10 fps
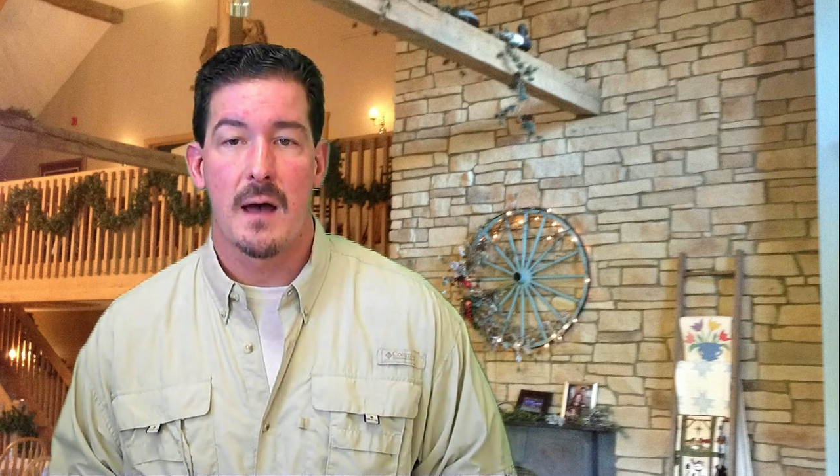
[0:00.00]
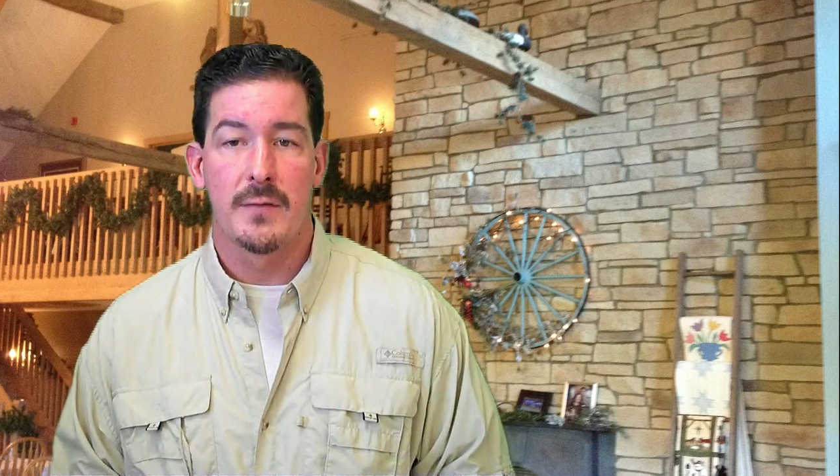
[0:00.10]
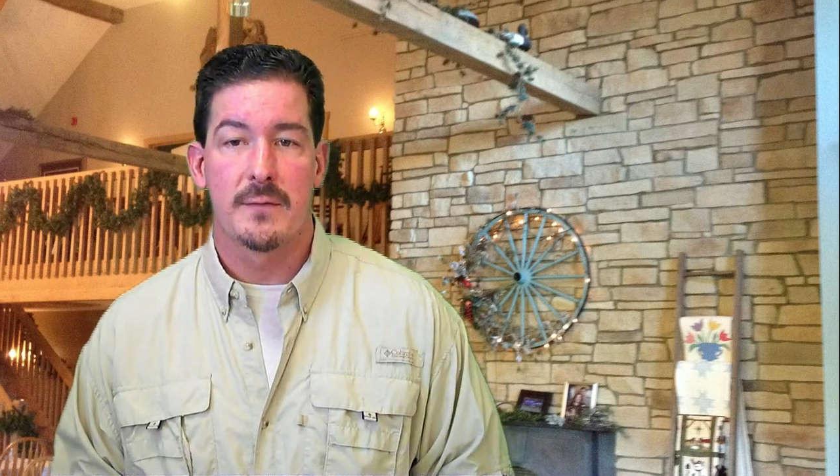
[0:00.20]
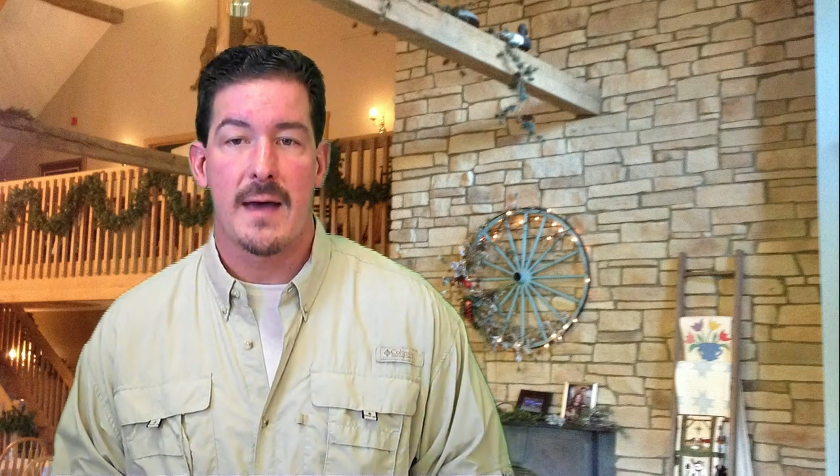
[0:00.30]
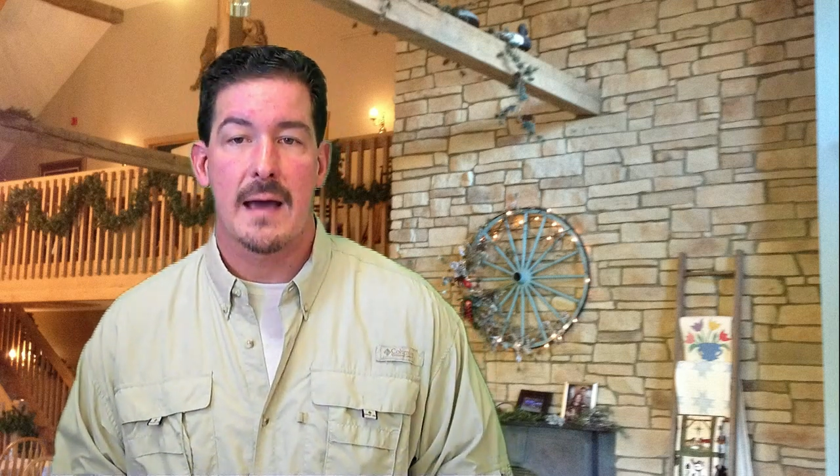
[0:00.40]
of
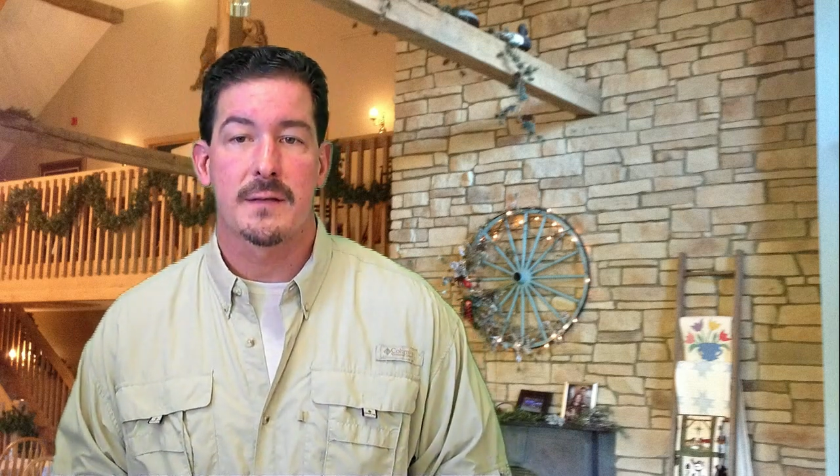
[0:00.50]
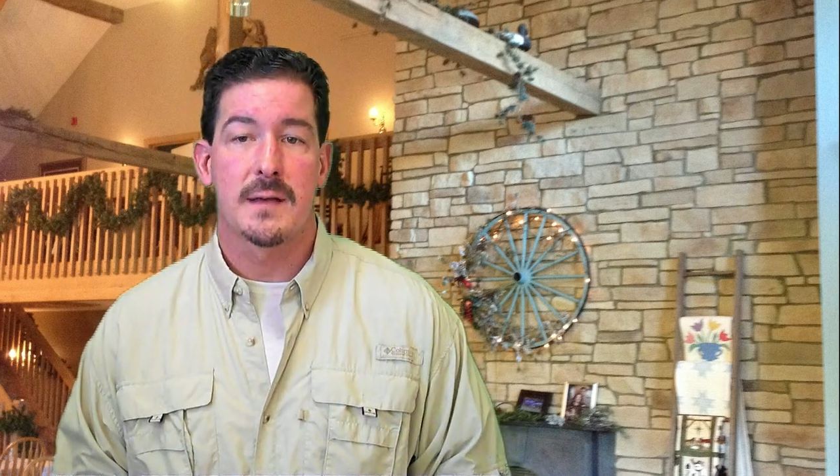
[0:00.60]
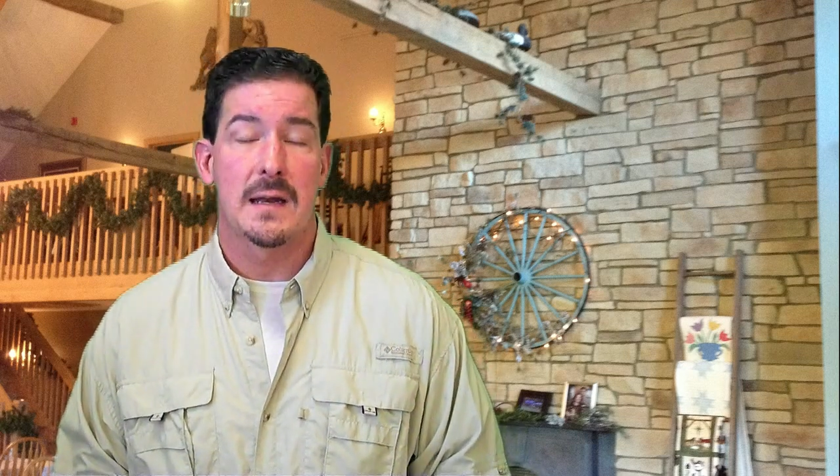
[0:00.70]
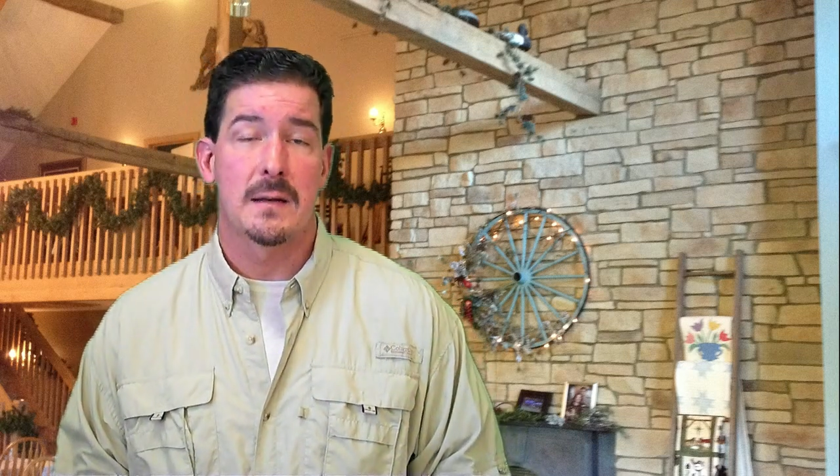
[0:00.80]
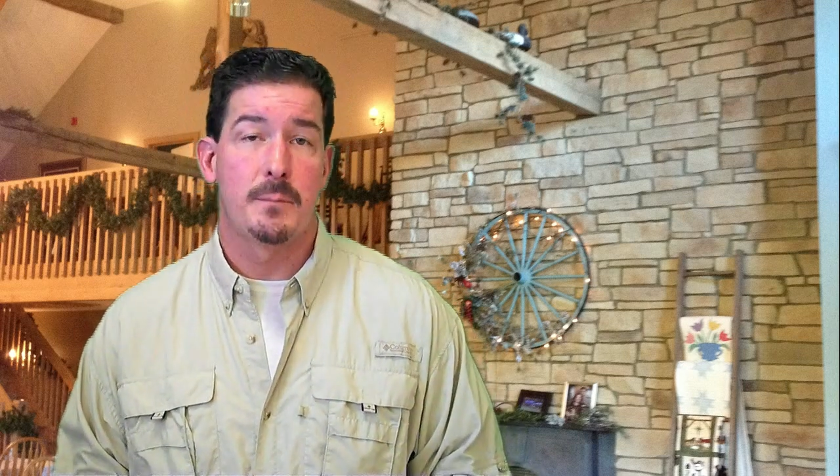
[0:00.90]
the
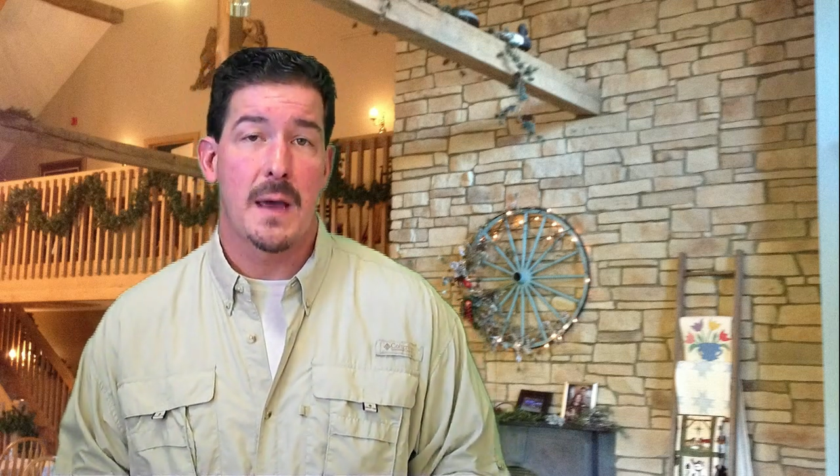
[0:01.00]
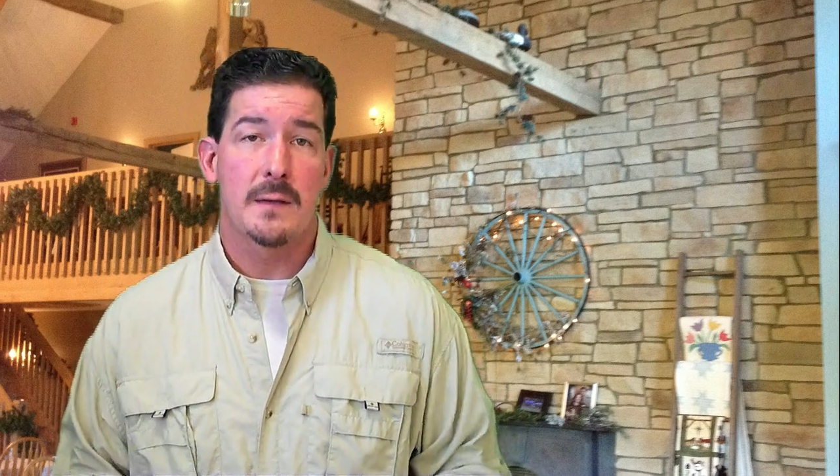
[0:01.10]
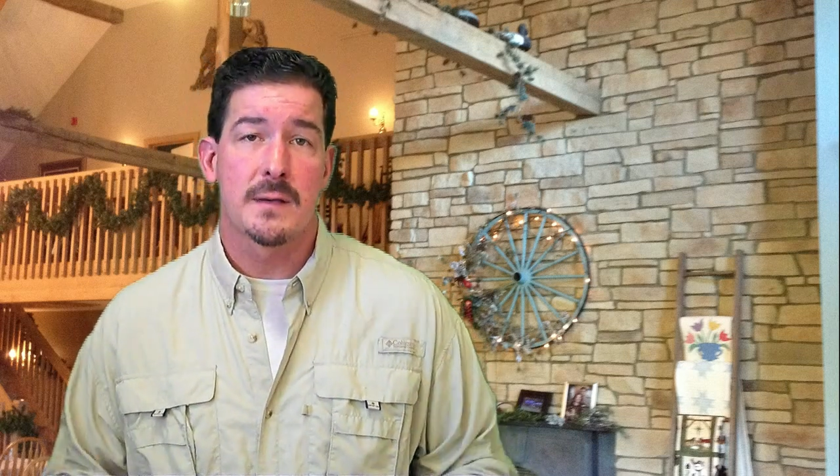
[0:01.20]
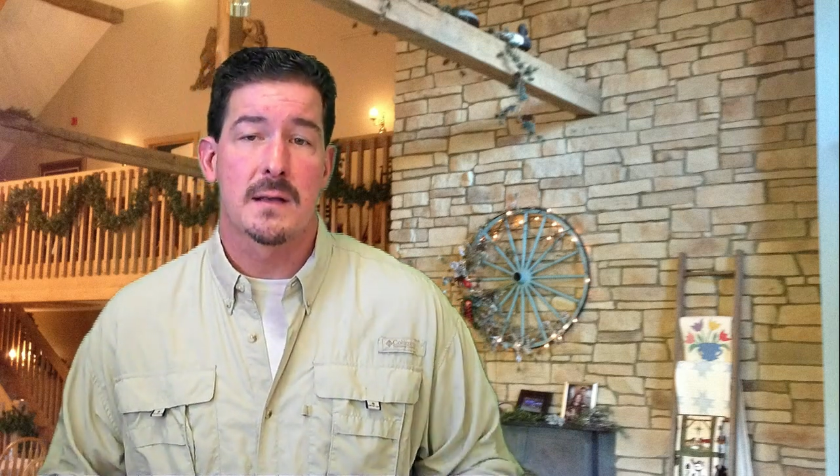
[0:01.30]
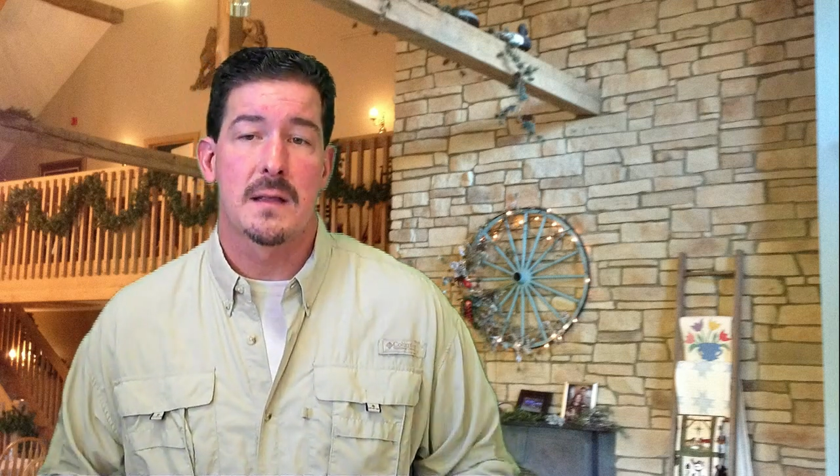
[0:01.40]
vaccine and
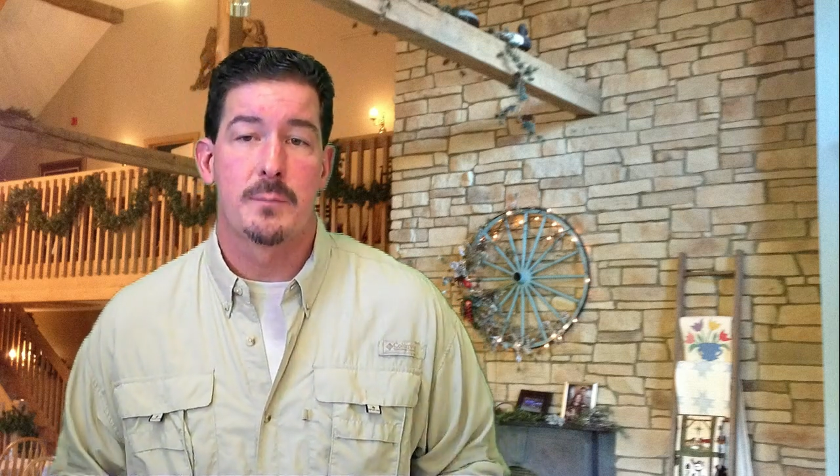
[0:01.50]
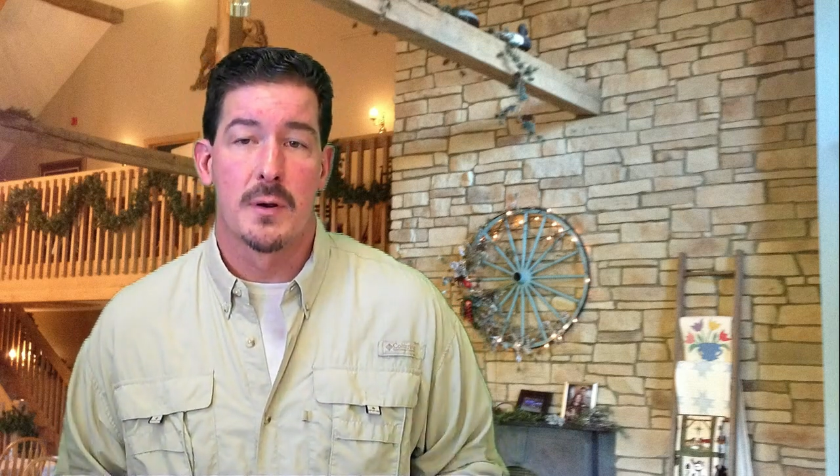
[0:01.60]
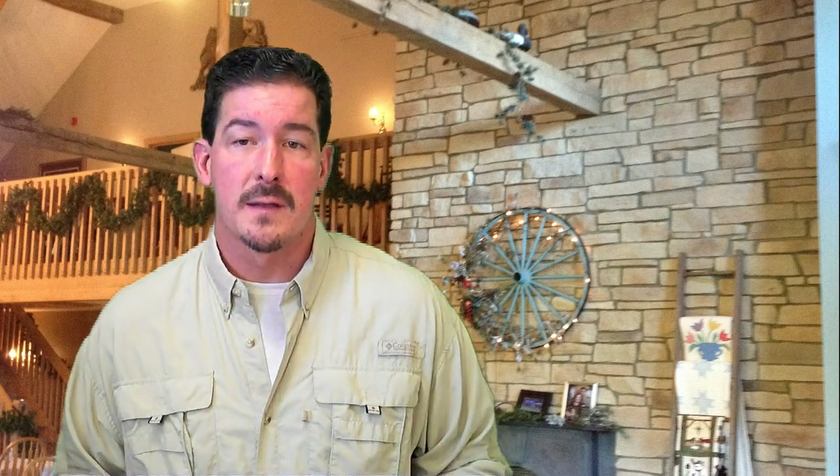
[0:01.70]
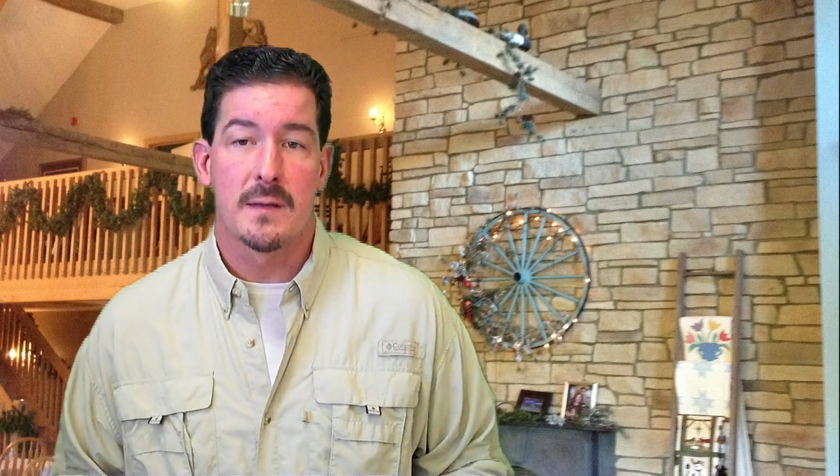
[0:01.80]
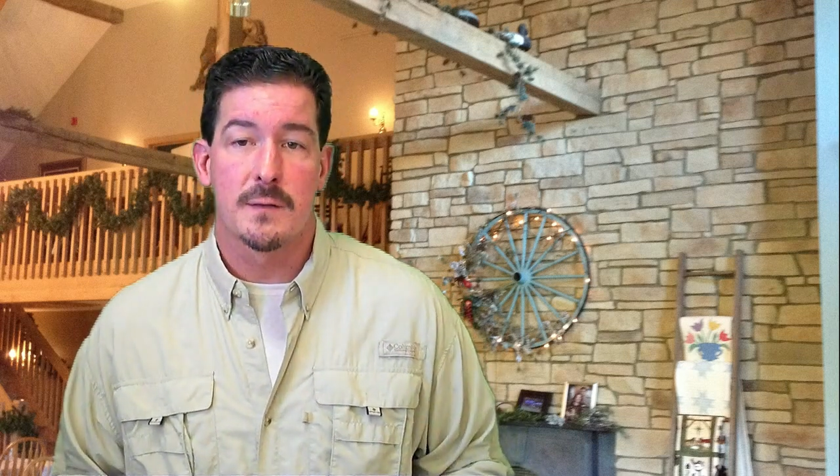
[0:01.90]
basically
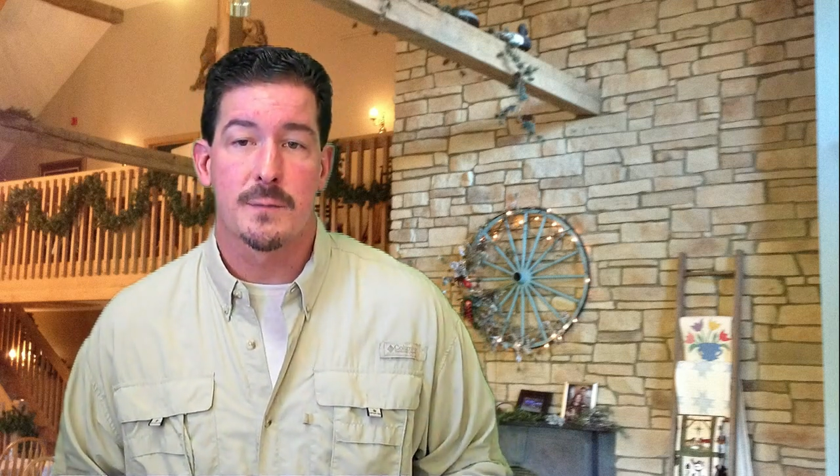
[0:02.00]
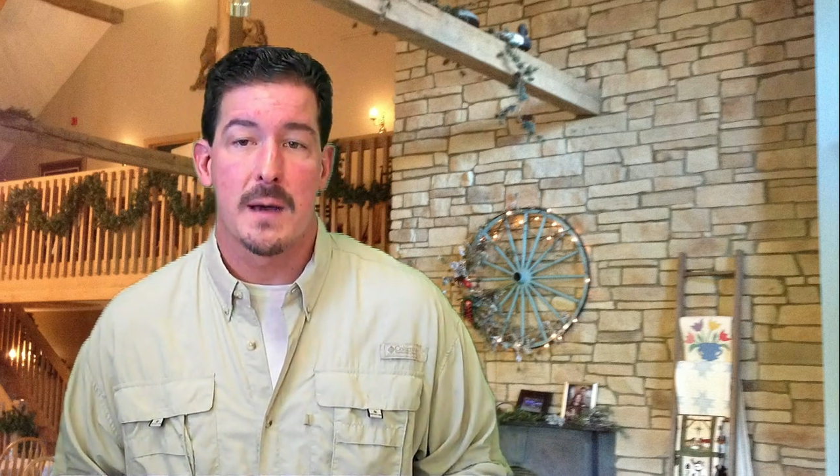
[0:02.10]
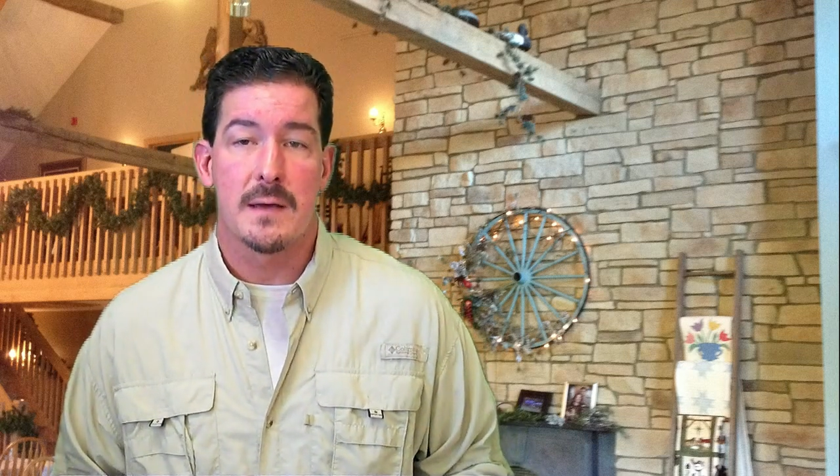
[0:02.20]
put it this way.